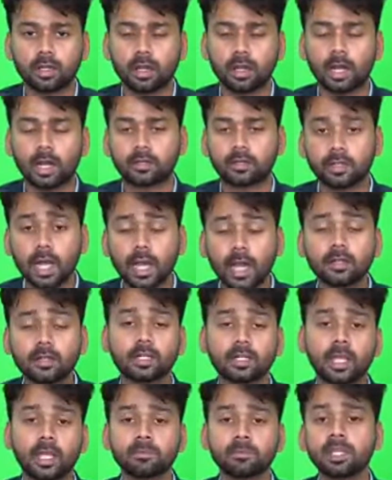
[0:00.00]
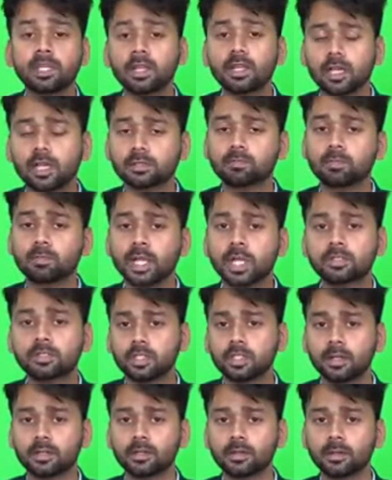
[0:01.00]
at that time he has
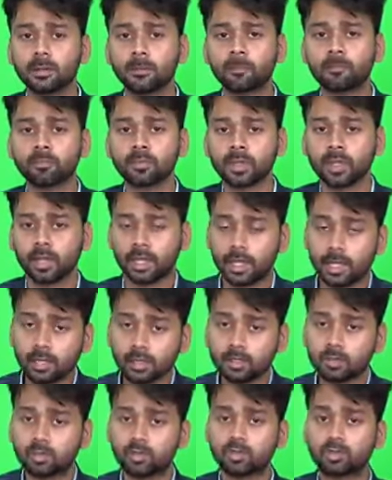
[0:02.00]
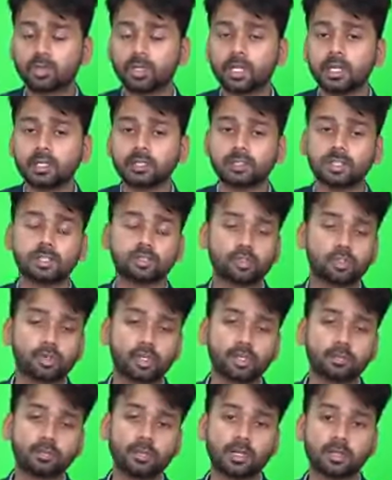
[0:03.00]
mentioned in
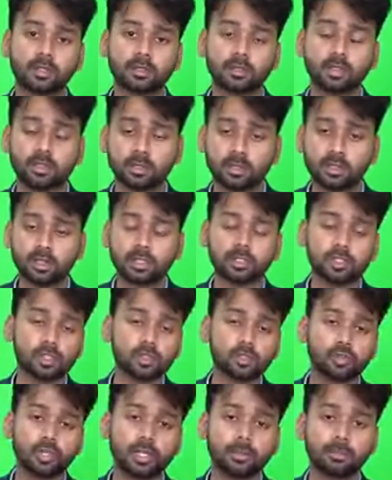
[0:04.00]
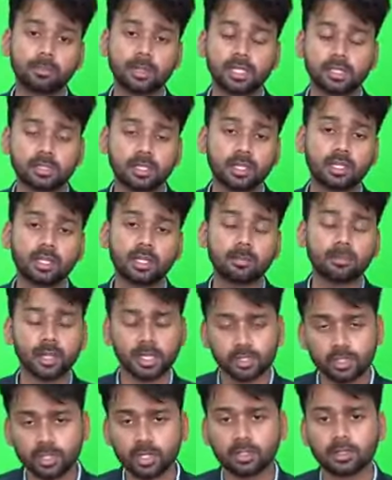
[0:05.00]
the 3rd century BC, he
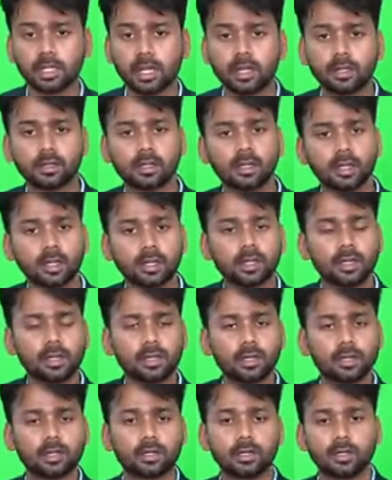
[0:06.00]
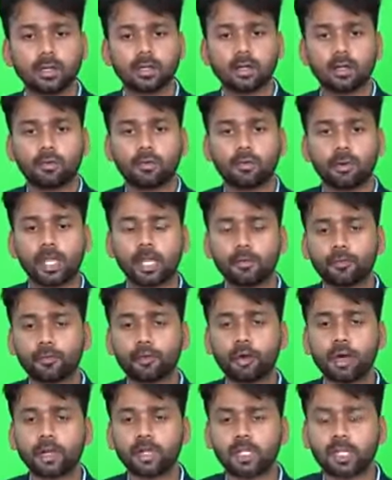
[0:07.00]
mentioned that if
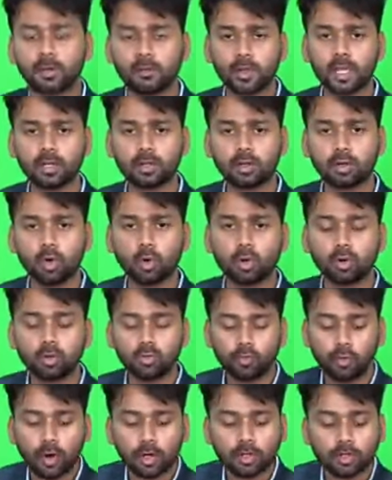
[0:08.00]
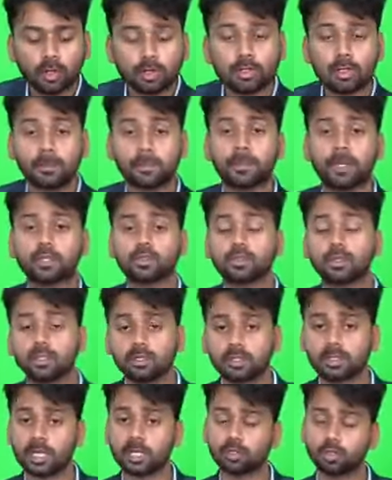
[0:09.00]
you are giving loan, what are the
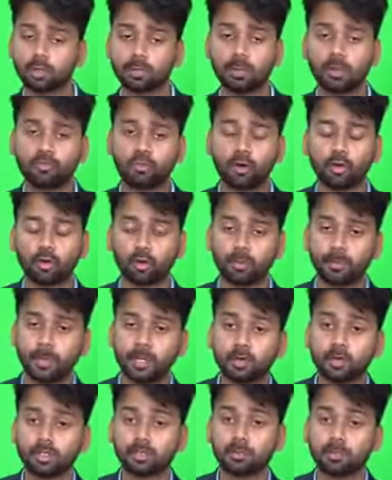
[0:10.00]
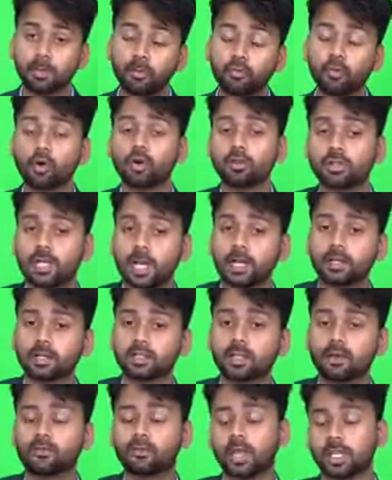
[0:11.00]
methods that should be followed? Because before that, in
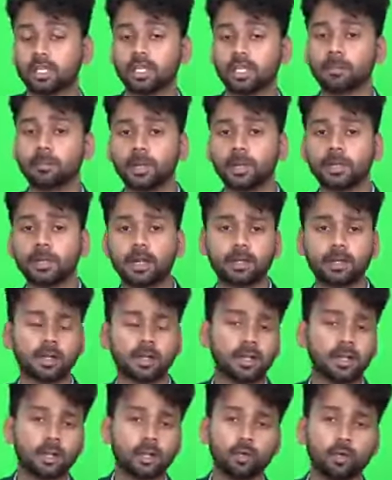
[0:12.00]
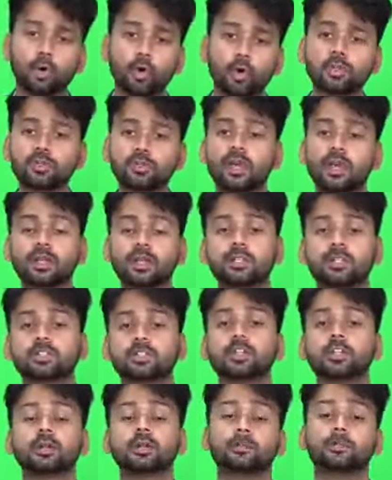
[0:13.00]
the Vedic period, loans were
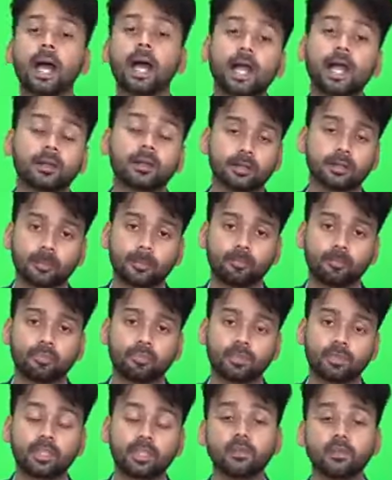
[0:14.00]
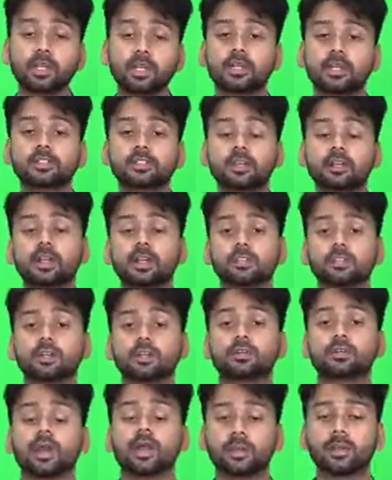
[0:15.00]
considered bad. They were considered as a
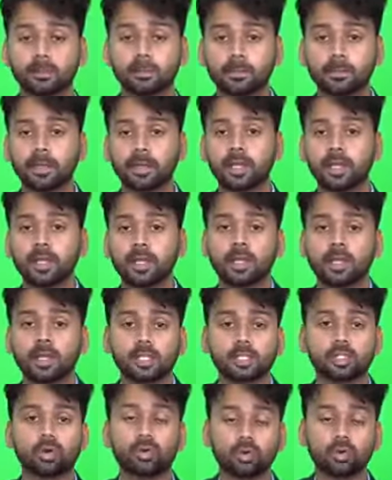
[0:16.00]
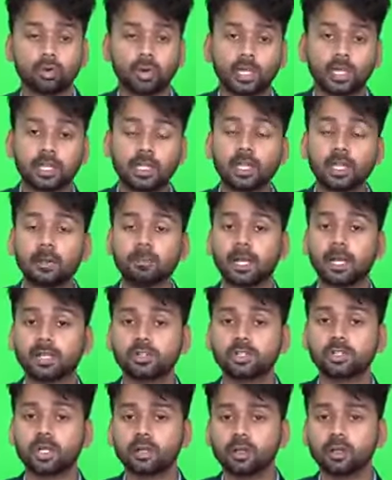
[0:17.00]
crime. So he
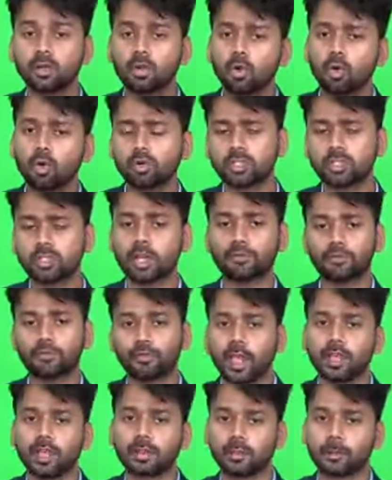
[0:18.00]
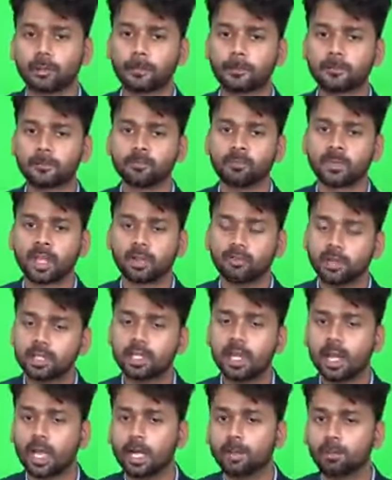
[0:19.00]
mentioned loans are fine.
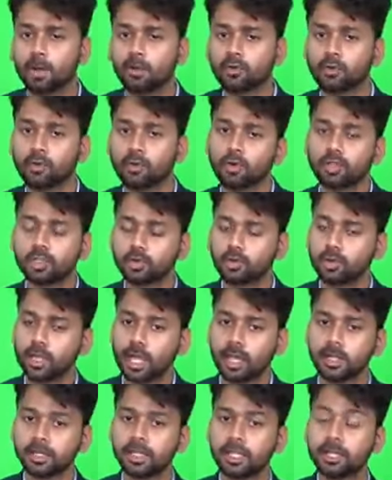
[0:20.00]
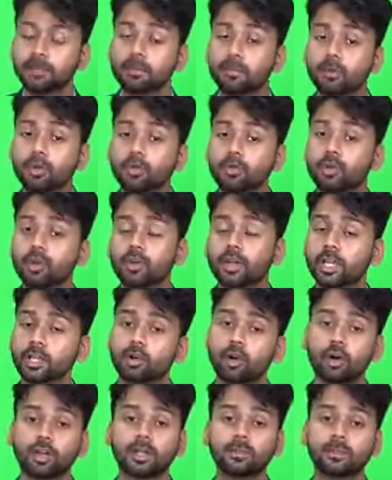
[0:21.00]
With the help of loans, you can improve your
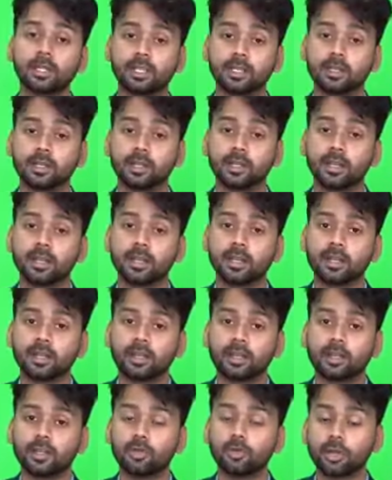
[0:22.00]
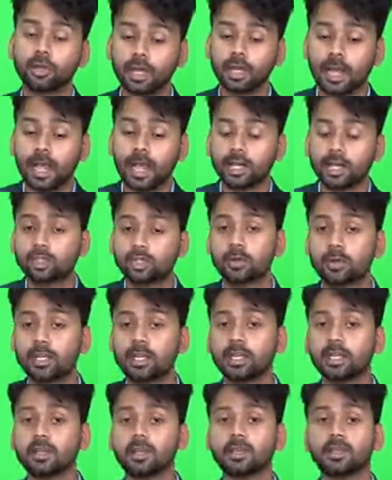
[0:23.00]
economy. You can
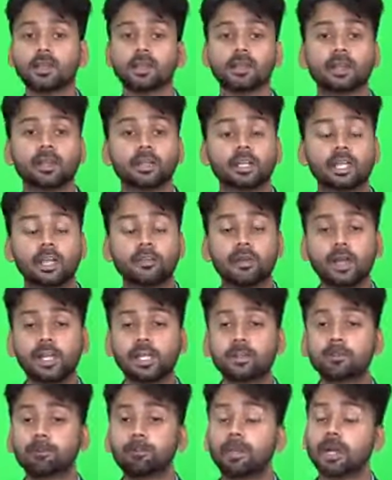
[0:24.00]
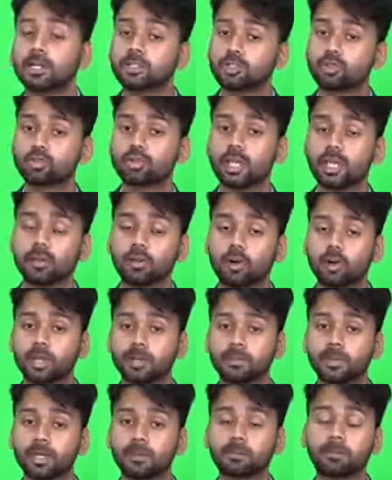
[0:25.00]
actually give an impulse to the
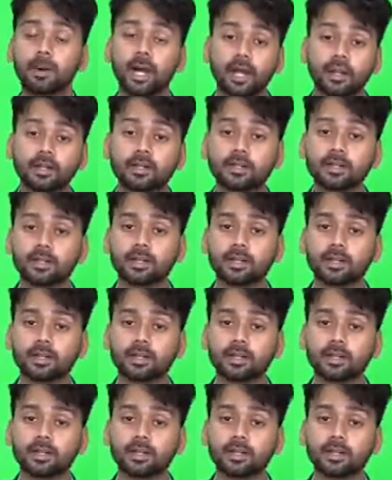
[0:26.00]
economy, but